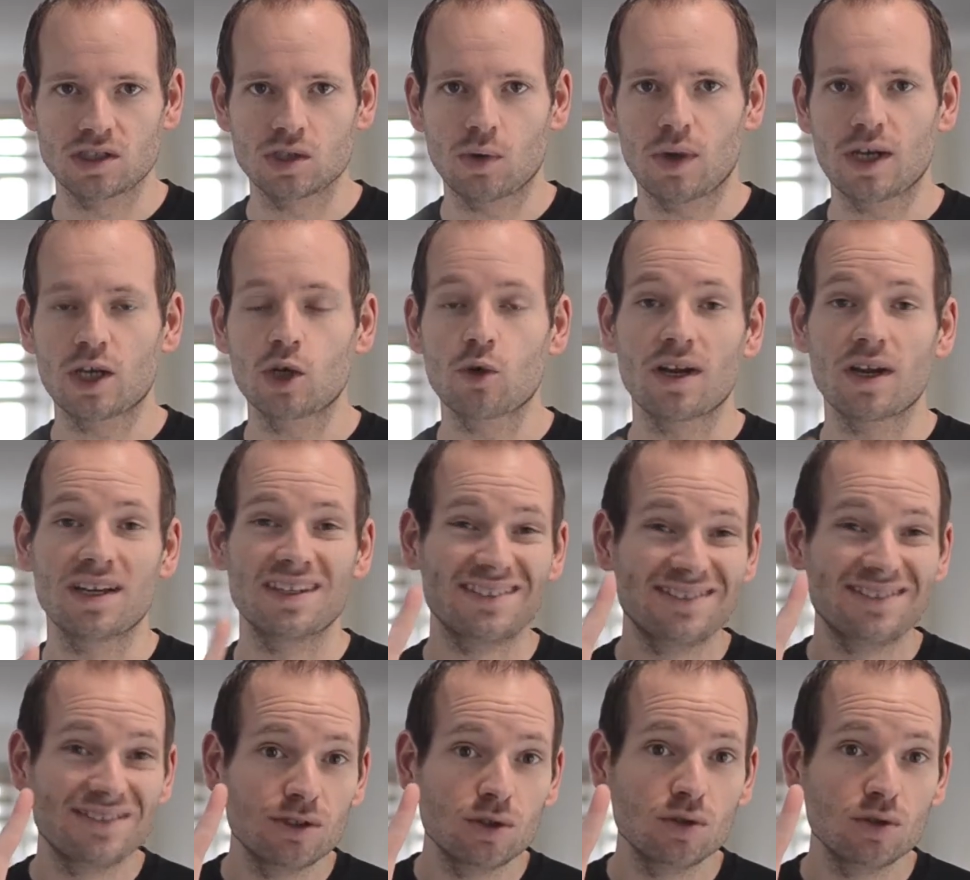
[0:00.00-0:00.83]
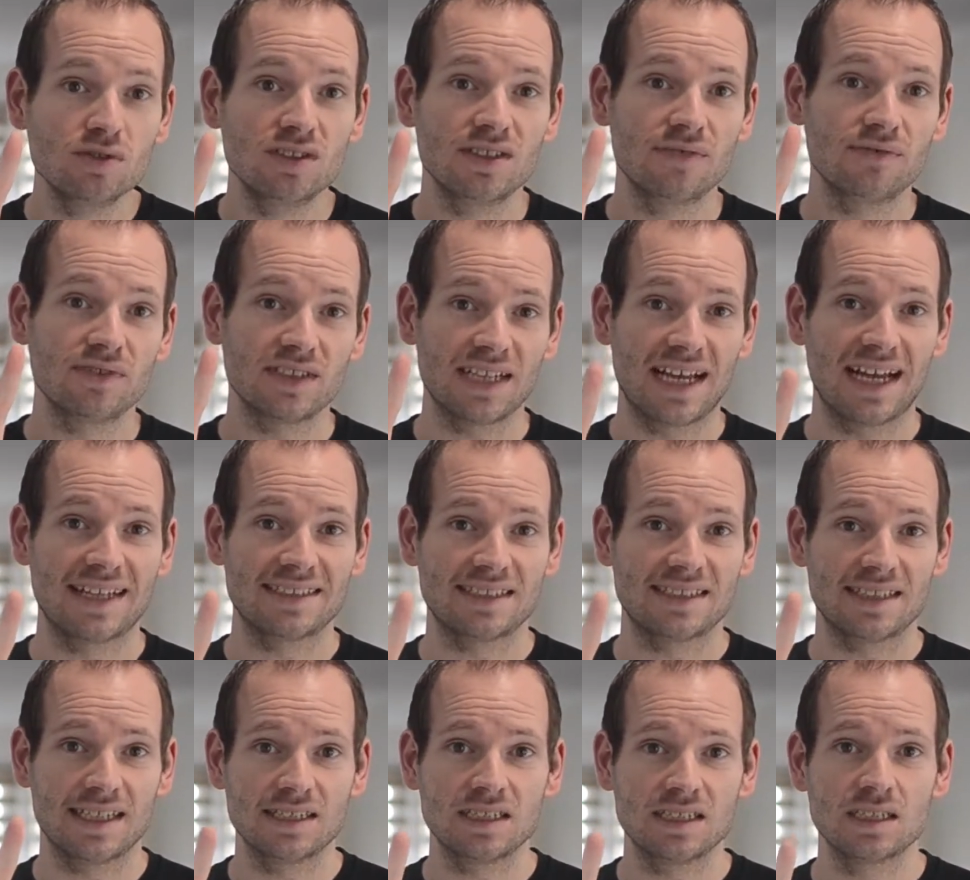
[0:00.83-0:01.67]
So I created two different ad
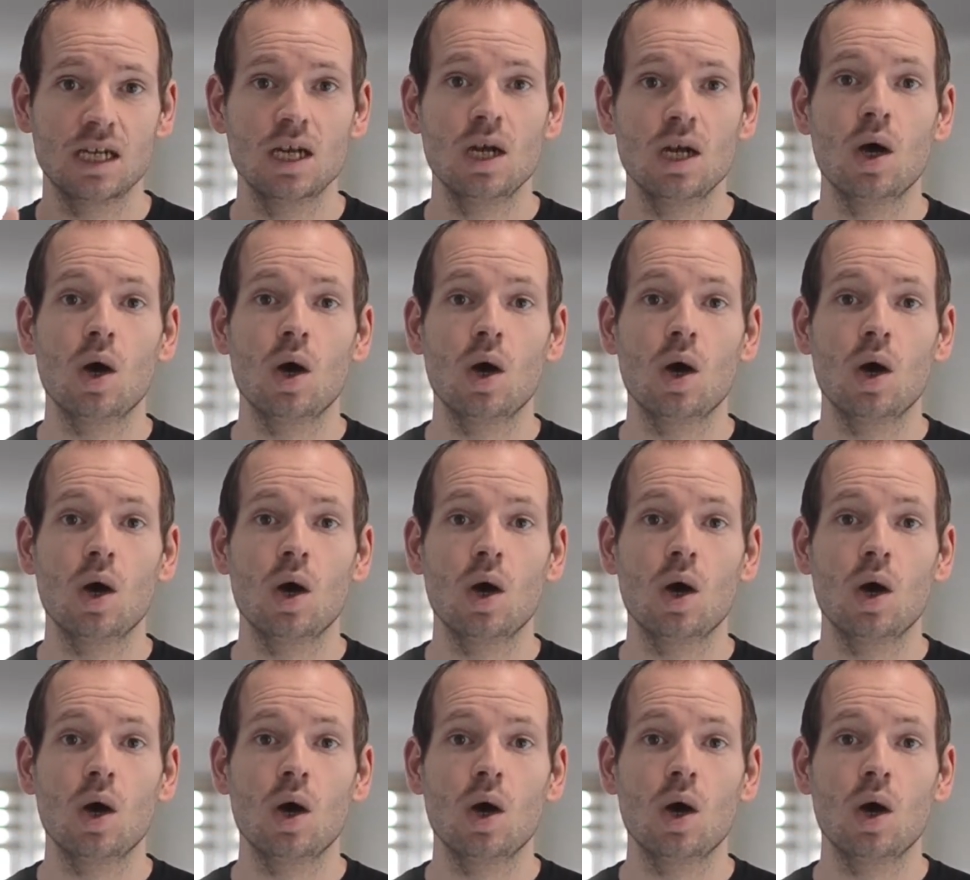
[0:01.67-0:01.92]
sets.